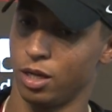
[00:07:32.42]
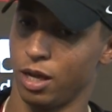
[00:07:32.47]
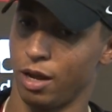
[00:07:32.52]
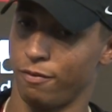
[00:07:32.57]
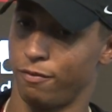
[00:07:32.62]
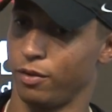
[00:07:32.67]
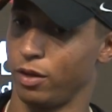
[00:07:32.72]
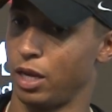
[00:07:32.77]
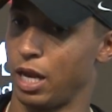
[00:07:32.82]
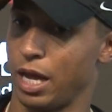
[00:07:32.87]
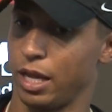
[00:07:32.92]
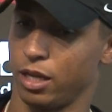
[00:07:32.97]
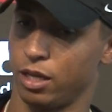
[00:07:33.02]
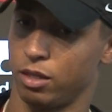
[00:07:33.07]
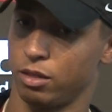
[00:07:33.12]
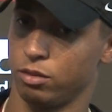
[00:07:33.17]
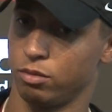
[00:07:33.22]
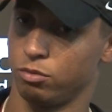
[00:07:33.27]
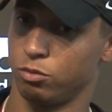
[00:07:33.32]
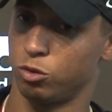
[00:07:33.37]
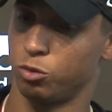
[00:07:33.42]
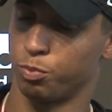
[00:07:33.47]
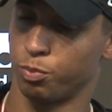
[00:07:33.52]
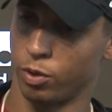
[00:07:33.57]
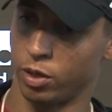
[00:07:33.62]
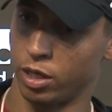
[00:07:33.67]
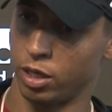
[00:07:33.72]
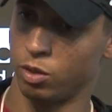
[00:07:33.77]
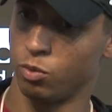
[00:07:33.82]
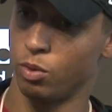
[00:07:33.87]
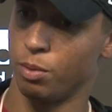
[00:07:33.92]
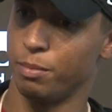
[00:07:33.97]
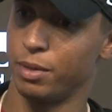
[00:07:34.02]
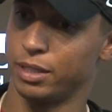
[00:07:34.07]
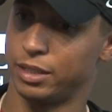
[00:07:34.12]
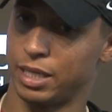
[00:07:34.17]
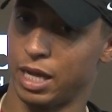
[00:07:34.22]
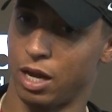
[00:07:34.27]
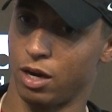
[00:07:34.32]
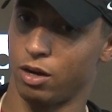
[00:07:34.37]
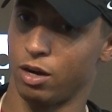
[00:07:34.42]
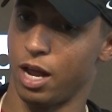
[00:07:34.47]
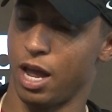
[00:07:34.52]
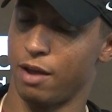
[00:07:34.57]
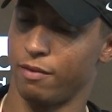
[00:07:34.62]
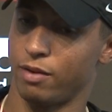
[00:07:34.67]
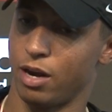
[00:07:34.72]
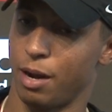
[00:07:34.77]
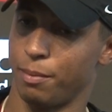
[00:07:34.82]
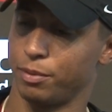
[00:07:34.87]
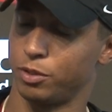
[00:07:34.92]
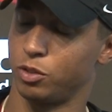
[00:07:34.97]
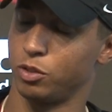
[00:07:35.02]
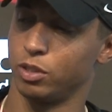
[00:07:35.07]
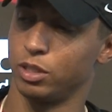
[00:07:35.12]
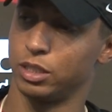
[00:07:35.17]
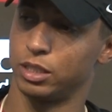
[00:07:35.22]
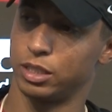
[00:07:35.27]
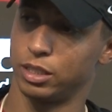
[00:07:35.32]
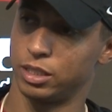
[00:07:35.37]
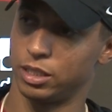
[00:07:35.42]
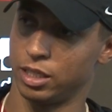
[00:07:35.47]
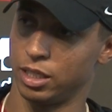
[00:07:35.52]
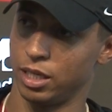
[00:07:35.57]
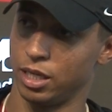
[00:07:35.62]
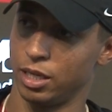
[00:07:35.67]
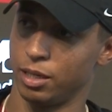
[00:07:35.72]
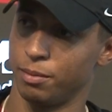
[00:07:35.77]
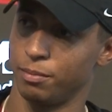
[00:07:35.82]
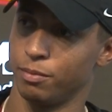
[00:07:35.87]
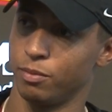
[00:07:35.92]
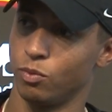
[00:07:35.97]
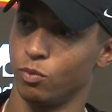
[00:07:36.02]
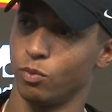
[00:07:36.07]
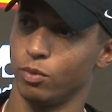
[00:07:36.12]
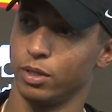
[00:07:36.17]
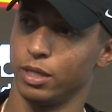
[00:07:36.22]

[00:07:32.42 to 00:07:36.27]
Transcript: I feel like spring we missed out on having opportunities to see him.